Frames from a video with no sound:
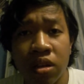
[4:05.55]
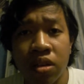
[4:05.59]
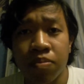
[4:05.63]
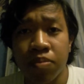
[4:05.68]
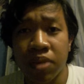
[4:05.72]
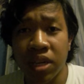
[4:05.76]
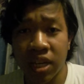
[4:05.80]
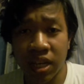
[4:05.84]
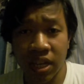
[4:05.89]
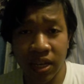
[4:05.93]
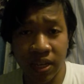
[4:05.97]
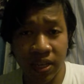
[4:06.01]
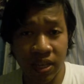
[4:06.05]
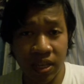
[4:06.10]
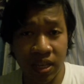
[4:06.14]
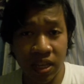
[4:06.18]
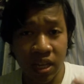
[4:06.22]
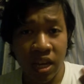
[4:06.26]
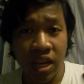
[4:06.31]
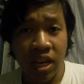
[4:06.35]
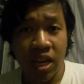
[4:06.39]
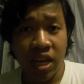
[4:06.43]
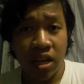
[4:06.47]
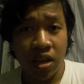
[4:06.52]
Because,
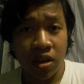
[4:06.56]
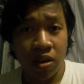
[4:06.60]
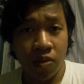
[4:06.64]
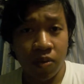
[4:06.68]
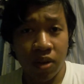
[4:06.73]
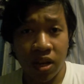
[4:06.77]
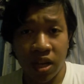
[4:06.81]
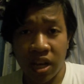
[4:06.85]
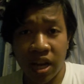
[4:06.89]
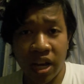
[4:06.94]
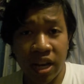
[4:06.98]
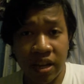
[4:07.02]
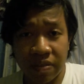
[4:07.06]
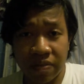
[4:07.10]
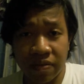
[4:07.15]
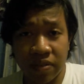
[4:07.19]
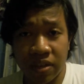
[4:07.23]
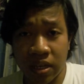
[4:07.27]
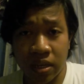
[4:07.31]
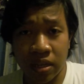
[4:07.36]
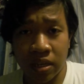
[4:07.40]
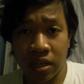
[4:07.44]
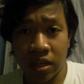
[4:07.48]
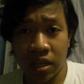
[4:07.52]
well,
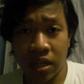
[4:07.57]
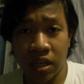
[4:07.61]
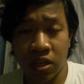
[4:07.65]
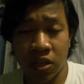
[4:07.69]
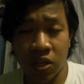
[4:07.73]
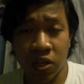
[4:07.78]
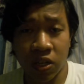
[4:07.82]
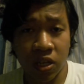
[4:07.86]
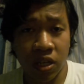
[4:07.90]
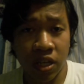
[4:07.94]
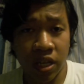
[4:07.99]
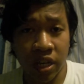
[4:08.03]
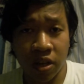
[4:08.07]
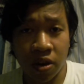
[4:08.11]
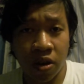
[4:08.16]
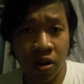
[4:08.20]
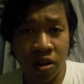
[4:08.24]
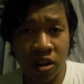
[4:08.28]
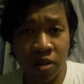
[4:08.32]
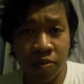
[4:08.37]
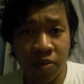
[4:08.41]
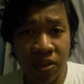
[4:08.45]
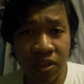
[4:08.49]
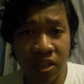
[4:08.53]
obviously, just like
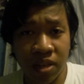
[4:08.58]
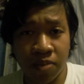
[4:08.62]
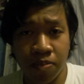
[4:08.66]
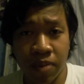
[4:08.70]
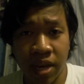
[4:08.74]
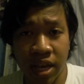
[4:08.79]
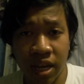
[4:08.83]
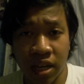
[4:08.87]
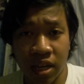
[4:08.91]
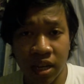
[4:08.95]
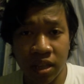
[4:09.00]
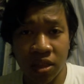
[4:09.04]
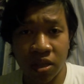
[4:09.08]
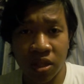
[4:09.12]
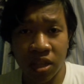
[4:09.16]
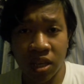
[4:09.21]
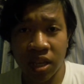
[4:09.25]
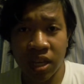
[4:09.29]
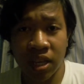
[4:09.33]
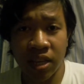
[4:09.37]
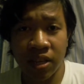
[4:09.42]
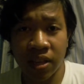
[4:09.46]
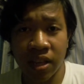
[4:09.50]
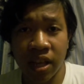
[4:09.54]
Artemis and Megan,
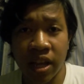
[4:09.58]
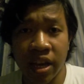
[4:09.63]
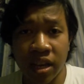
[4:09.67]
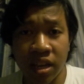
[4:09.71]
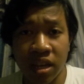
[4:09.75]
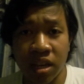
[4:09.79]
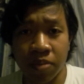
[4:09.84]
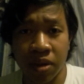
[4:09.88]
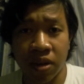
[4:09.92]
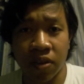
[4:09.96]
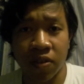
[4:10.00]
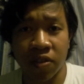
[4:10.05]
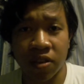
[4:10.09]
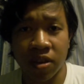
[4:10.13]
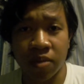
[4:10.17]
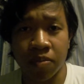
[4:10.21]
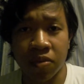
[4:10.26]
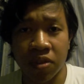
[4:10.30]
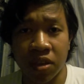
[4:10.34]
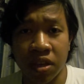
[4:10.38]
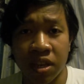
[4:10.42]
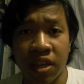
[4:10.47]
he's lying about something.